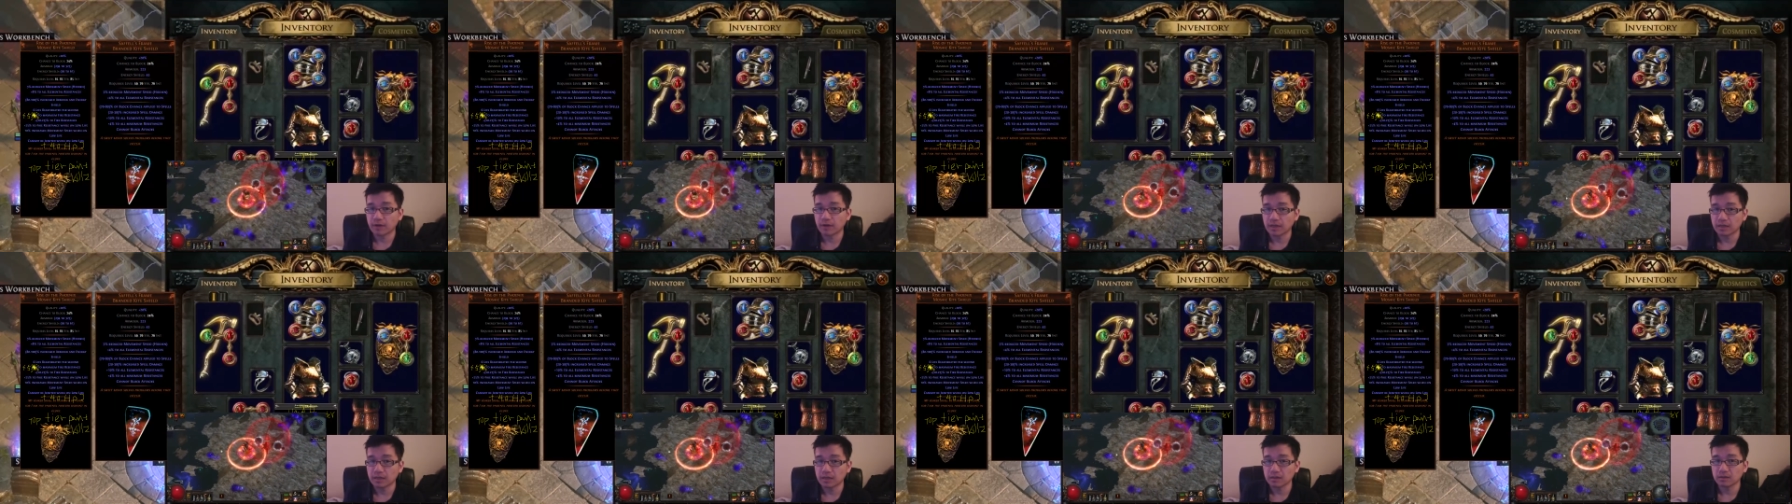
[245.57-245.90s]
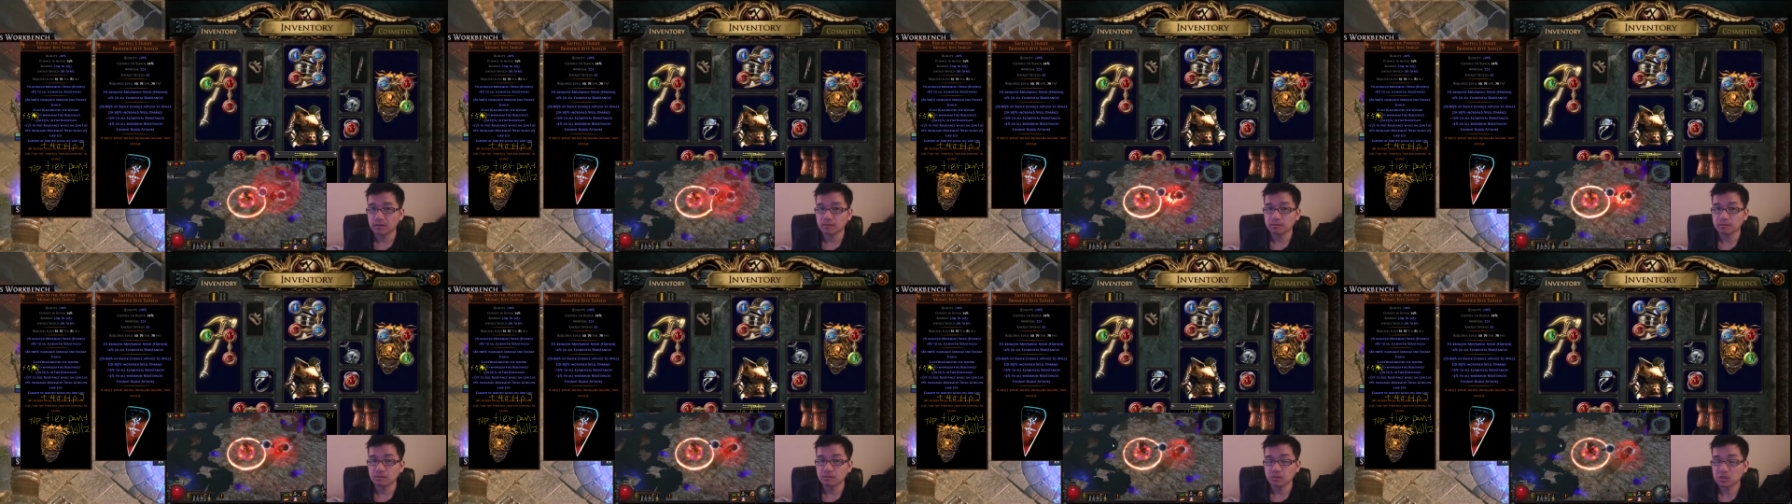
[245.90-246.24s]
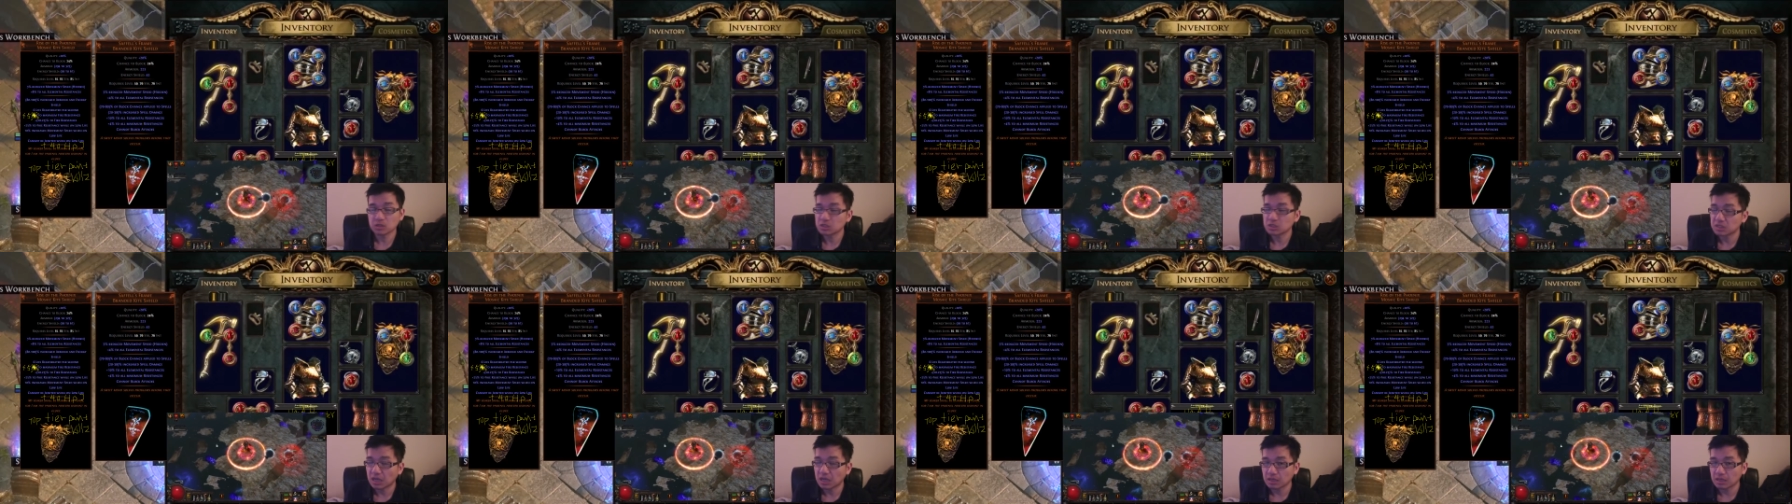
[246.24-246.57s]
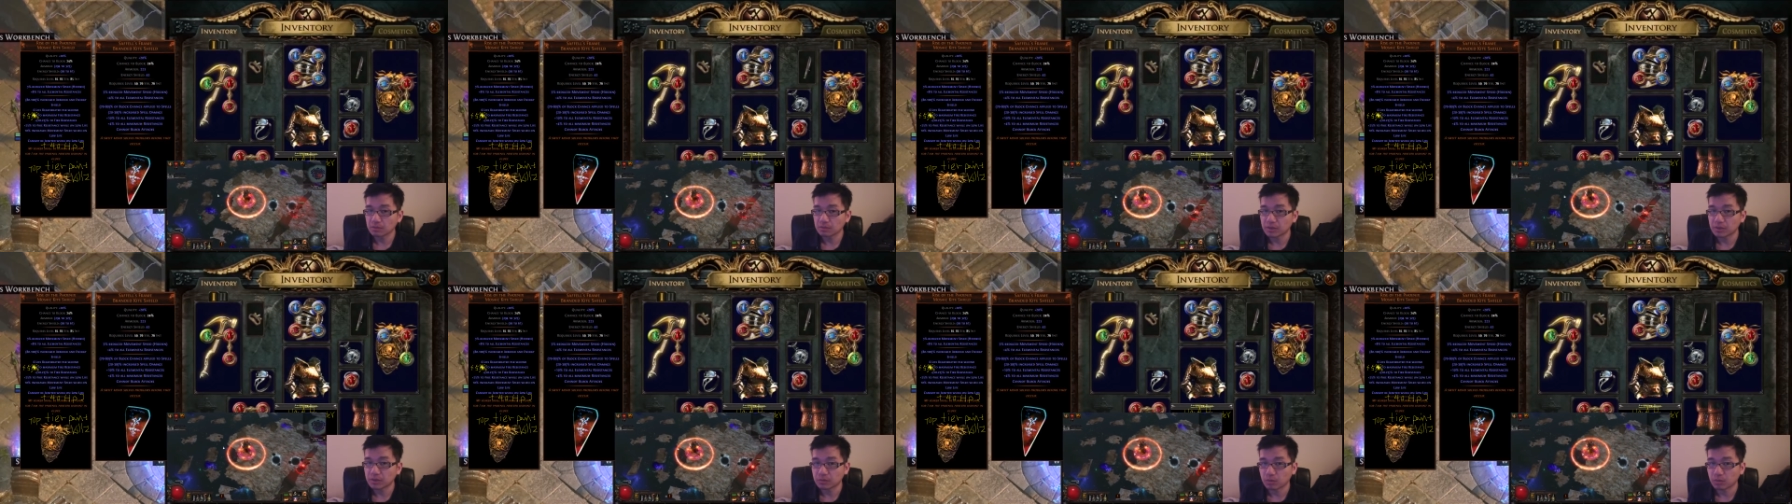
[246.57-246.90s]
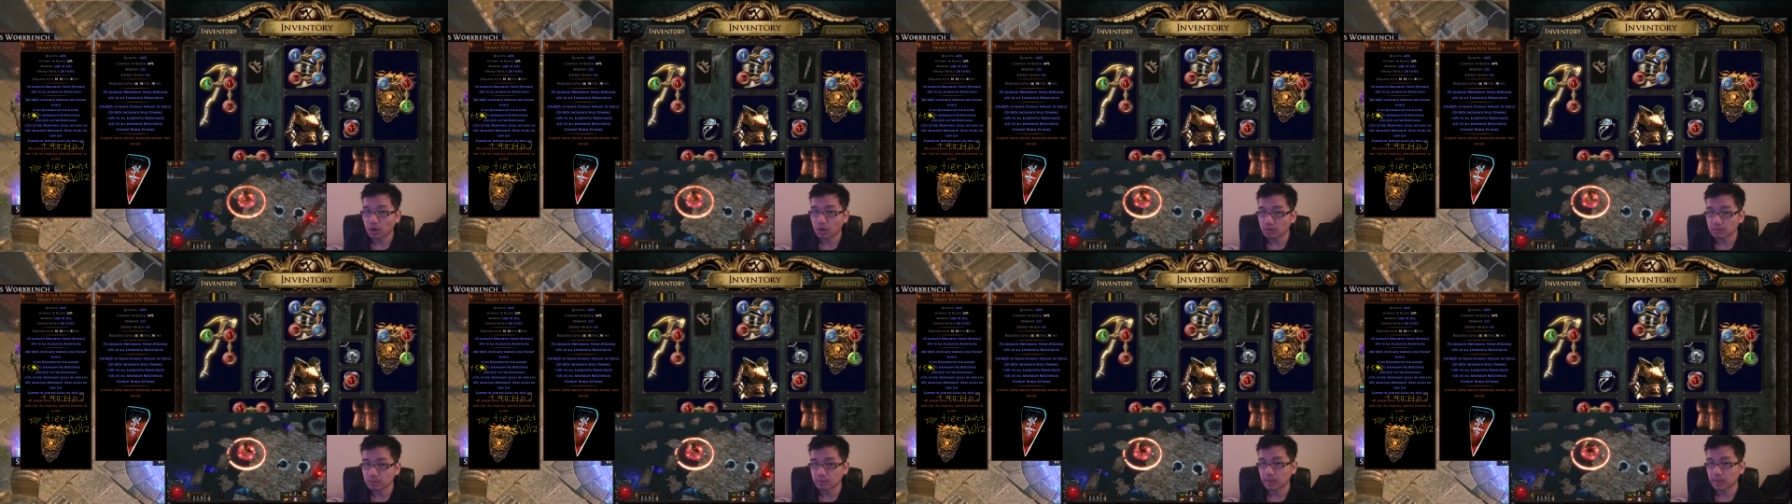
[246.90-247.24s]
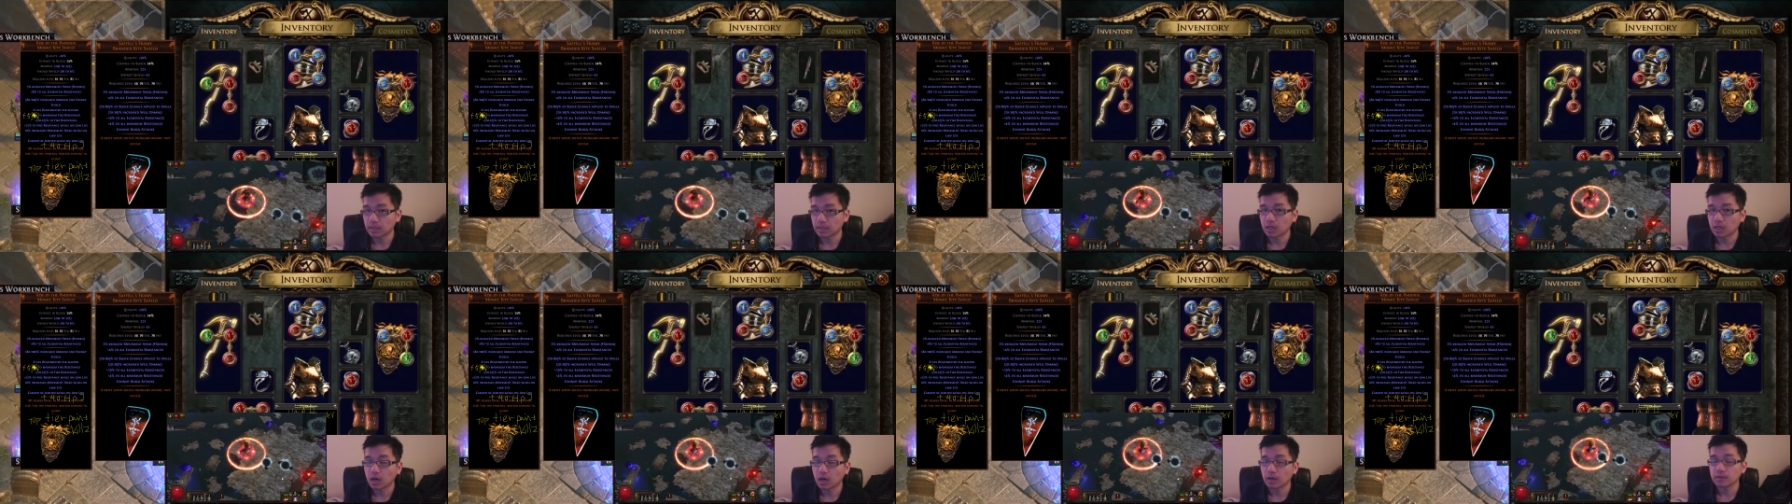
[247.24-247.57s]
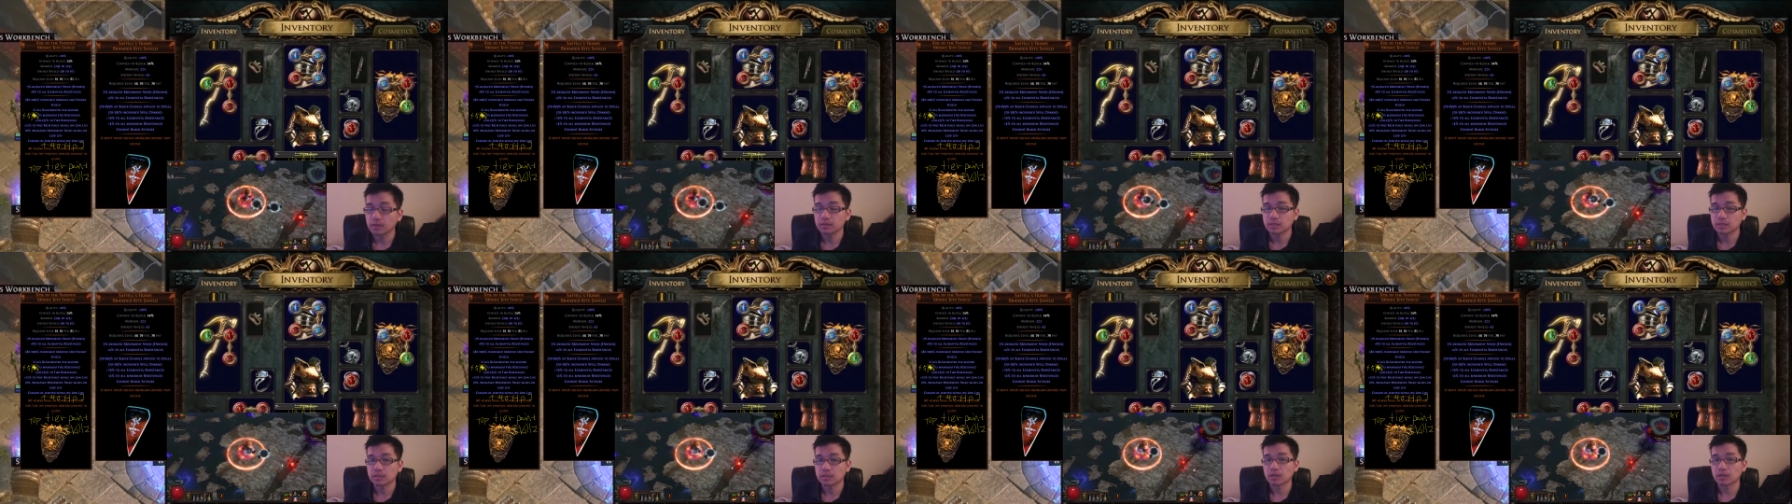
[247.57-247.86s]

fight is not a big problem at all.